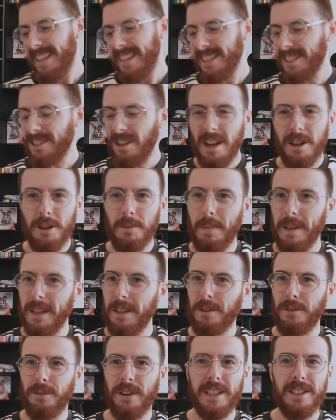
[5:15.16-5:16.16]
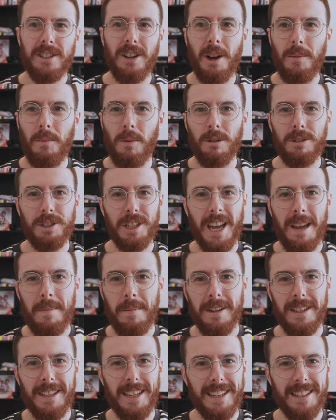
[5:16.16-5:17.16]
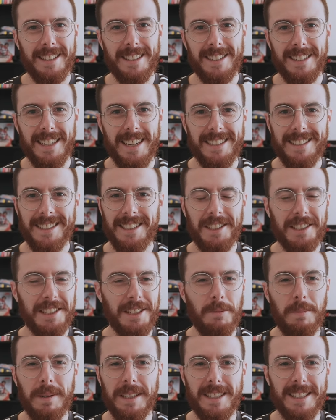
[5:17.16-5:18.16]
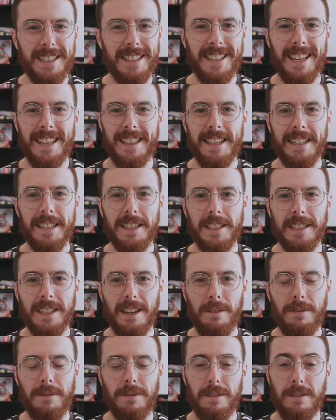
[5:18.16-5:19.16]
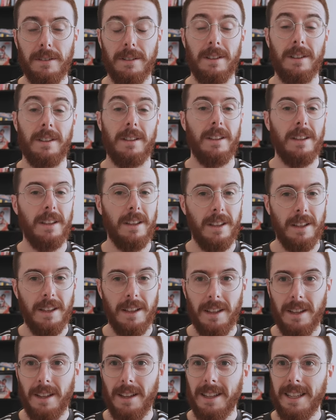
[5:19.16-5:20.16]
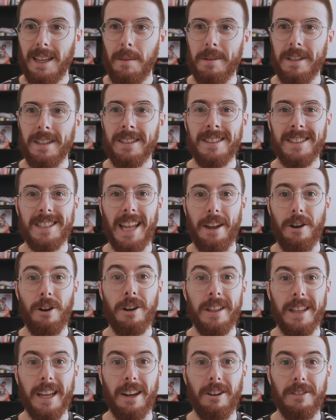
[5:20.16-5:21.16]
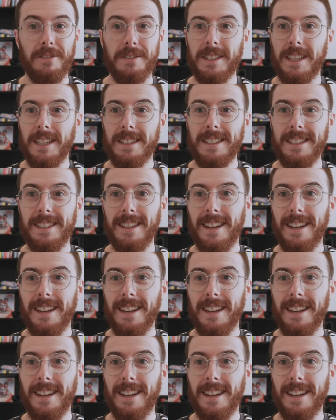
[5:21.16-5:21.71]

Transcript: This guy could be a three-time world champion at the end of this season. And you'd still be sitting there thinking yourself, "Yeah, but he doesn't stay on it that often, does he?"